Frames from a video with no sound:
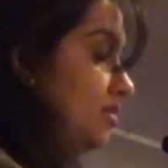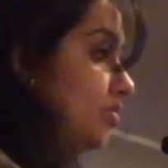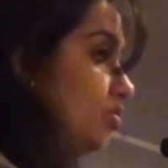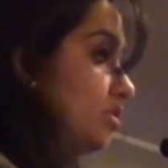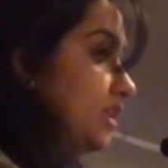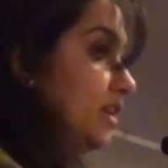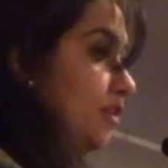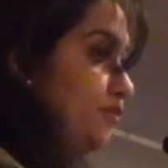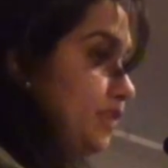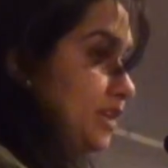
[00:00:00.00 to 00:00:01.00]
the whole thing
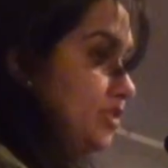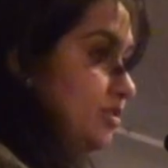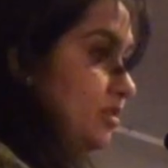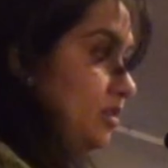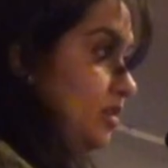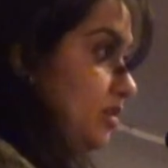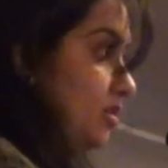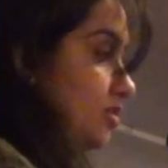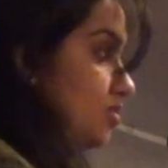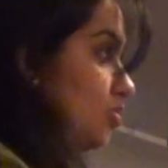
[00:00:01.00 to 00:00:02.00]
afresh.
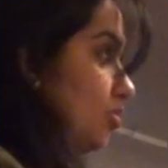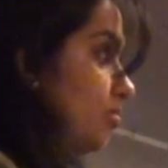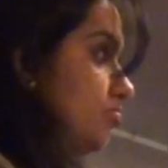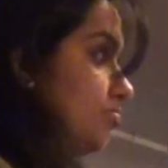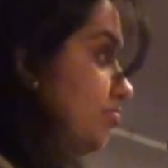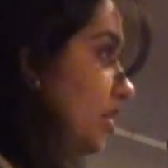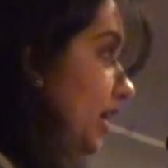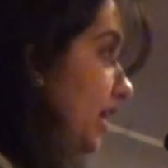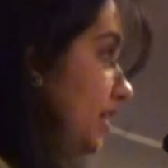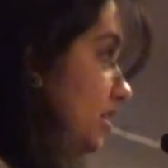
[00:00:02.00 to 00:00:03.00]
So
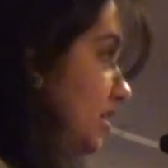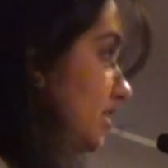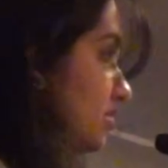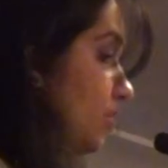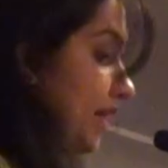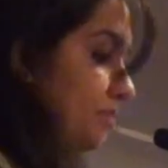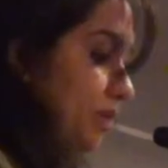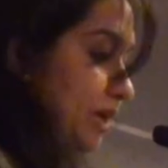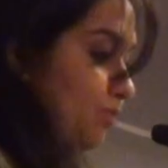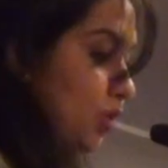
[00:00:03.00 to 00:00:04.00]
it's quite a
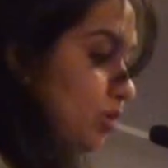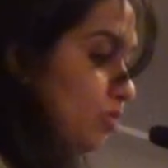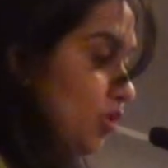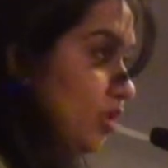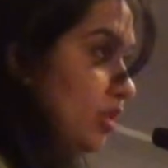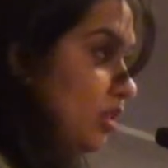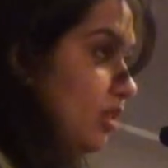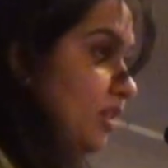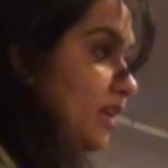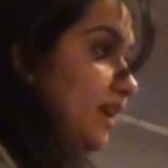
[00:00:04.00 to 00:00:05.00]
ping pong ball
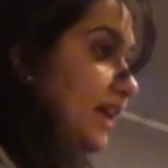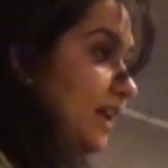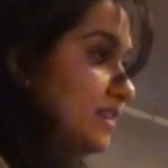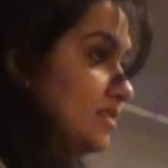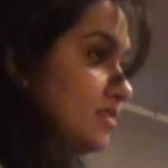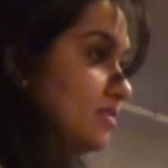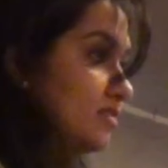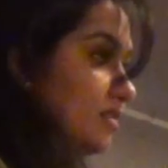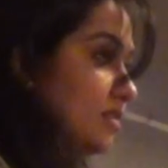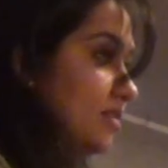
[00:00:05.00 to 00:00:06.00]
as
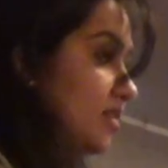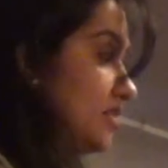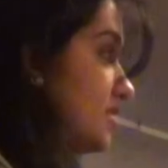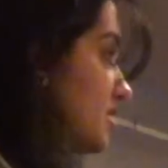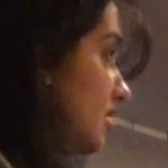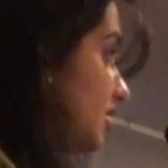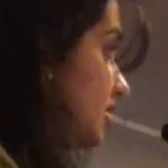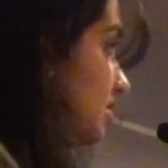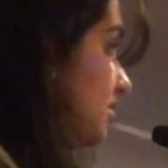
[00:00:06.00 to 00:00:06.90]
concerned